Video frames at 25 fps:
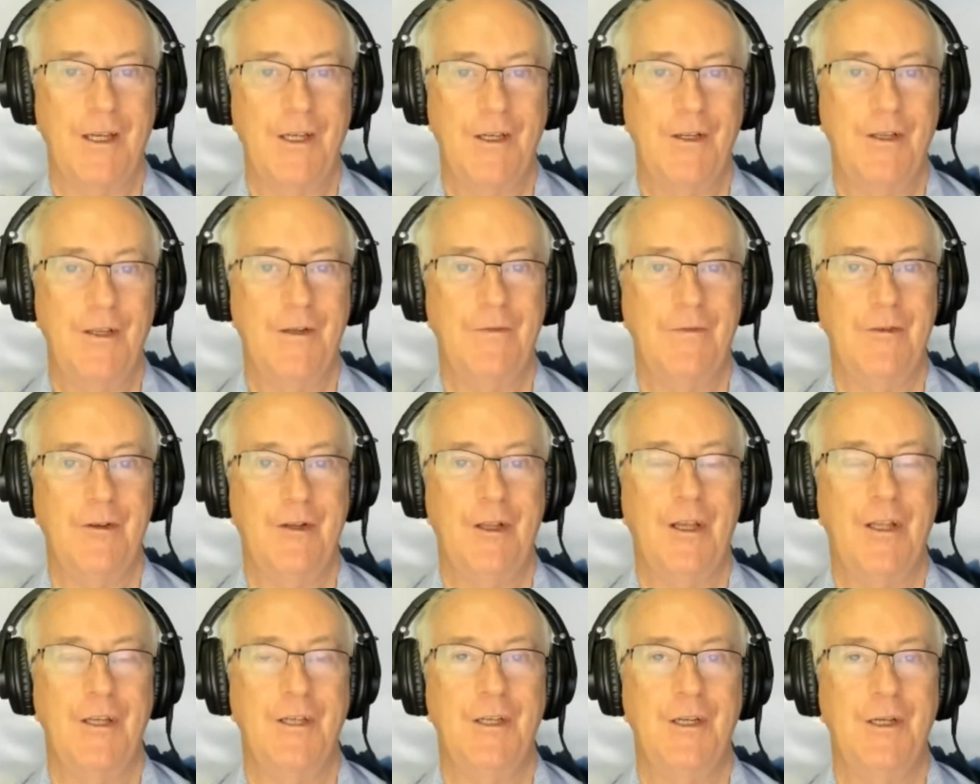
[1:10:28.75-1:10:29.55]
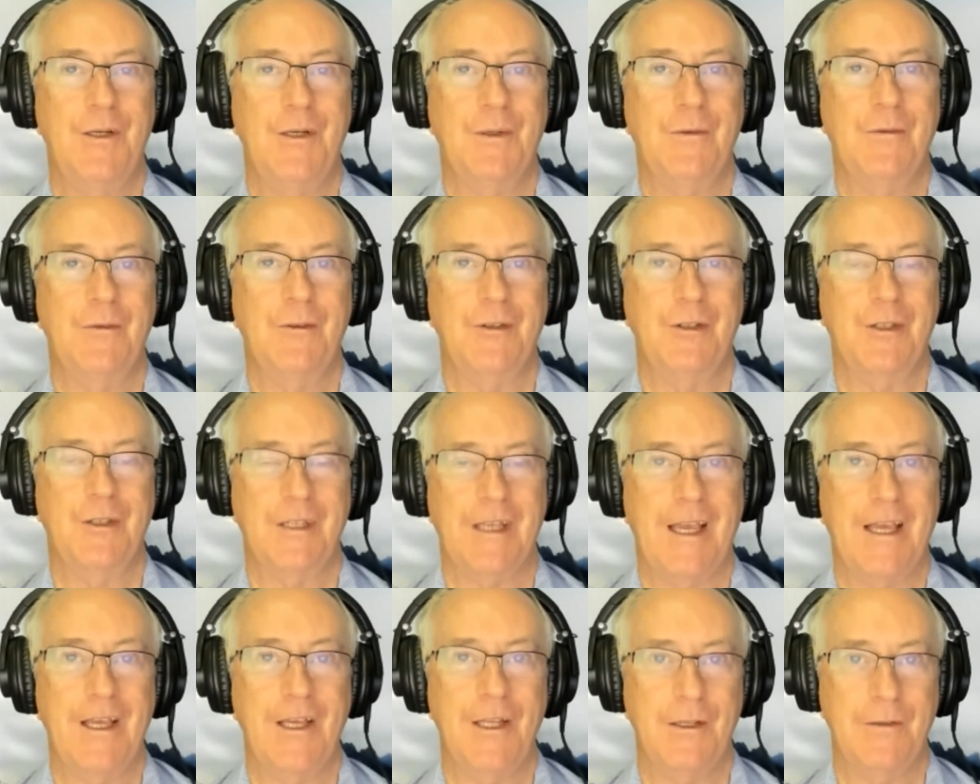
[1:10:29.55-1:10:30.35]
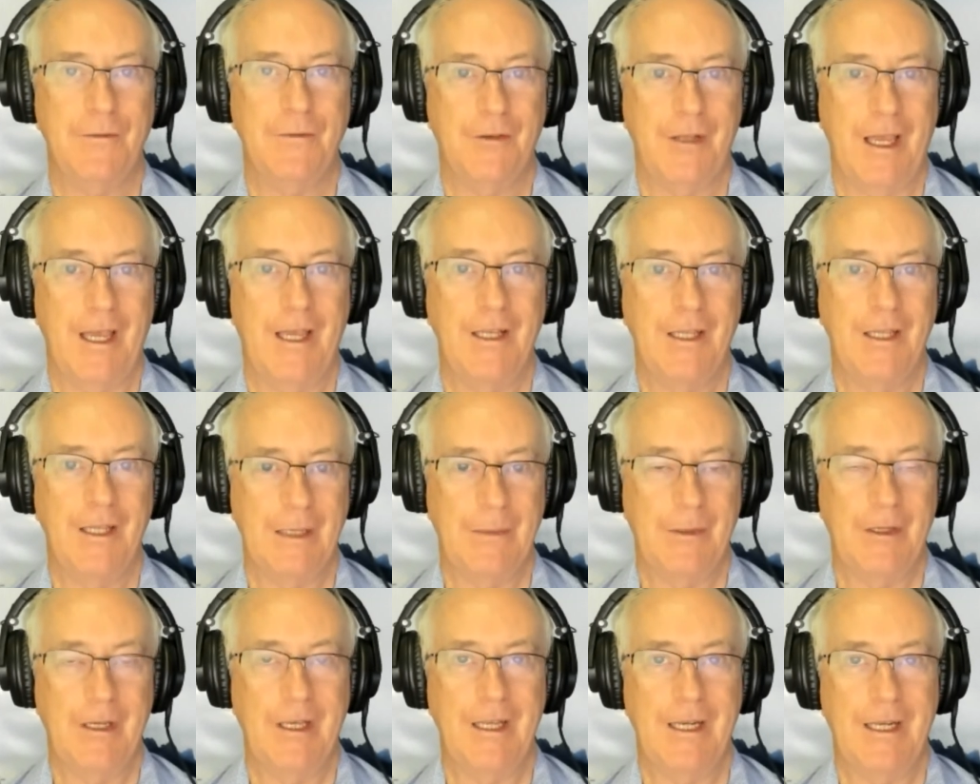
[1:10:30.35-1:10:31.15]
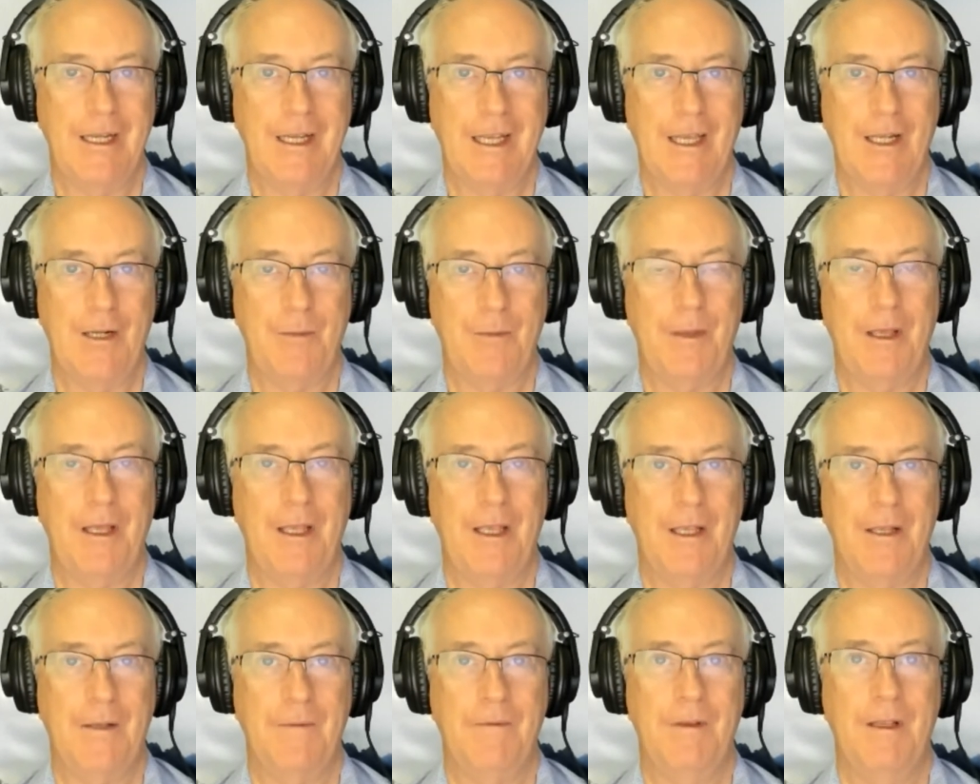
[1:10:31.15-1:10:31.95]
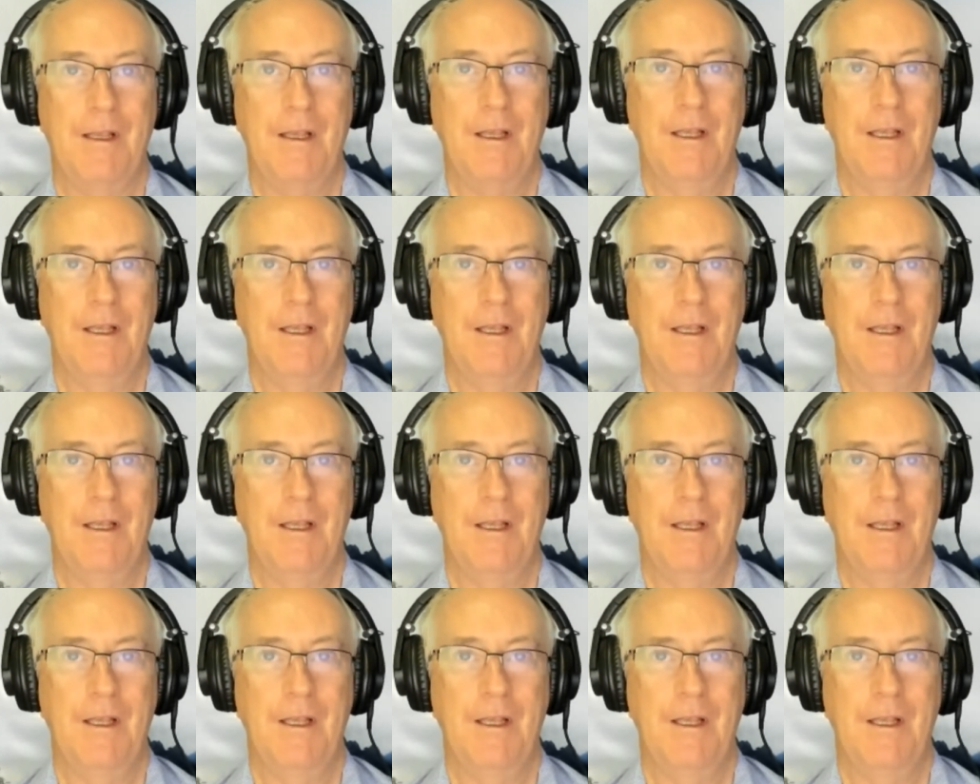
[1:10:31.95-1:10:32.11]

you can have an idea of the scale of gain they were getting out of paying